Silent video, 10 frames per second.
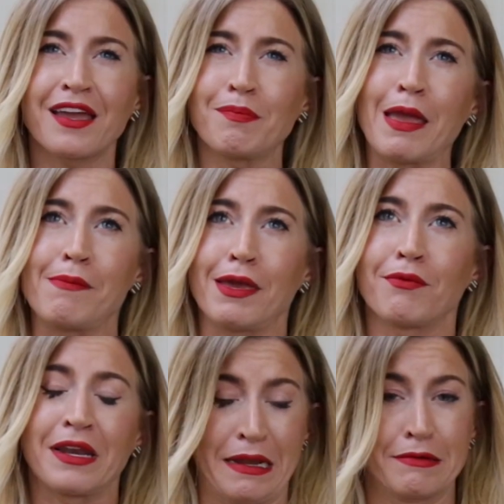like maybe
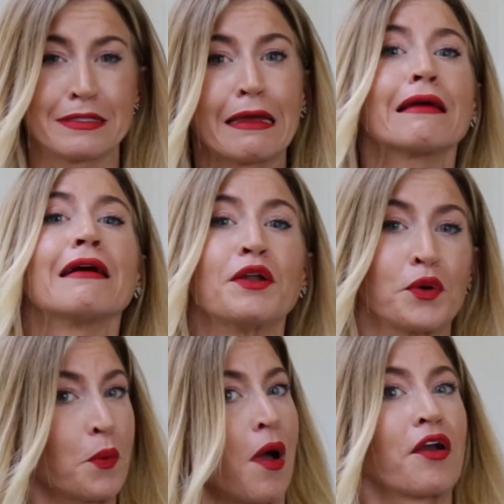when I was like
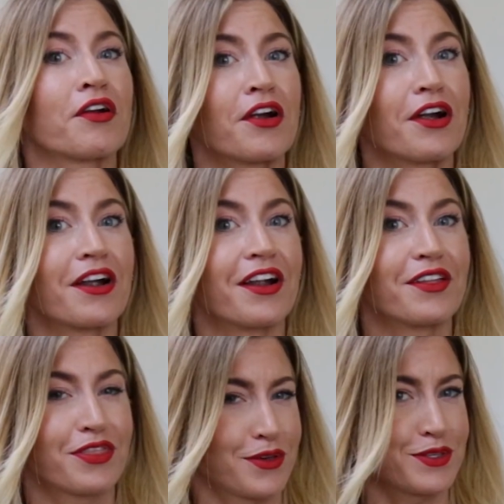
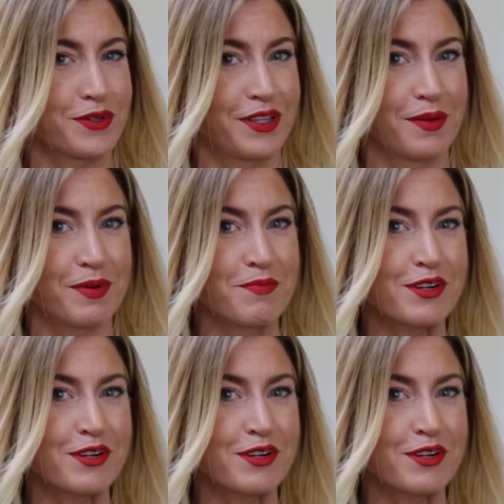underwater, those are a little bit